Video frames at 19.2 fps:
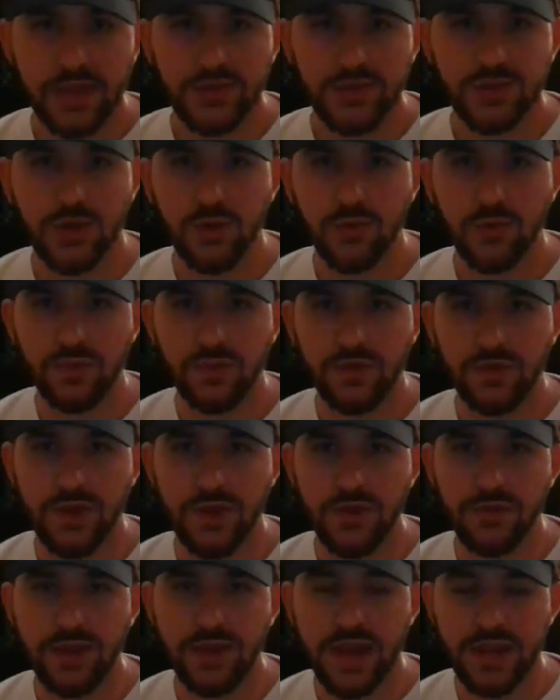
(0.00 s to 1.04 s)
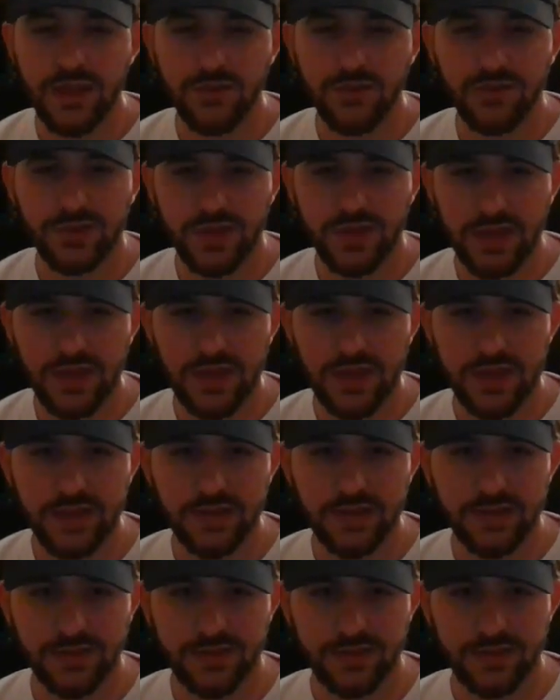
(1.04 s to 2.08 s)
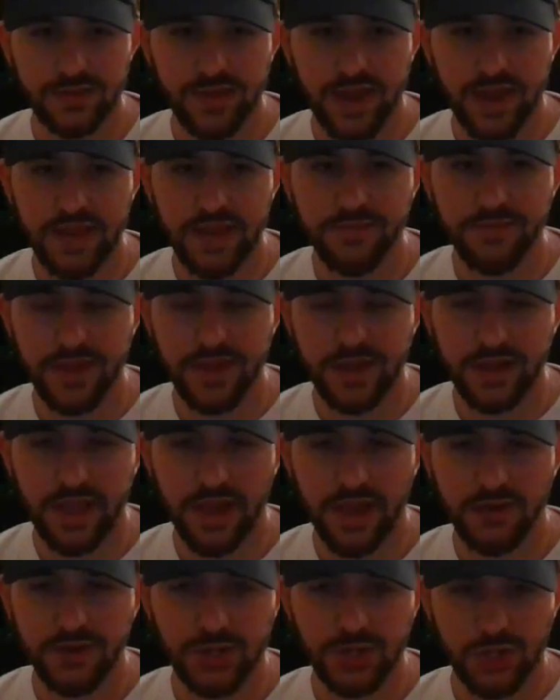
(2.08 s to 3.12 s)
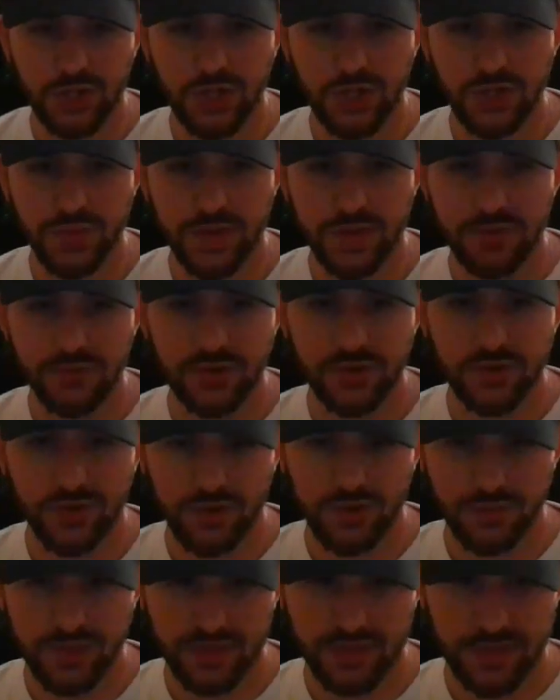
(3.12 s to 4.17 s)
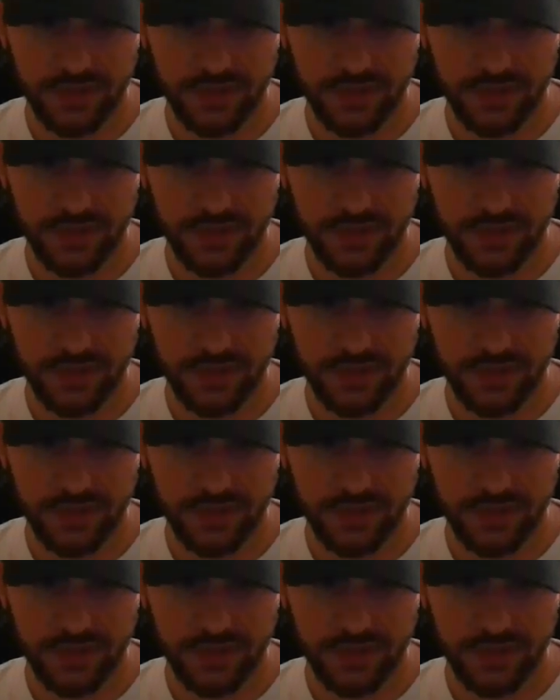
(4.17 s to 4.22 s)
So, again, you see his naivety cloud his judgment, which ultimately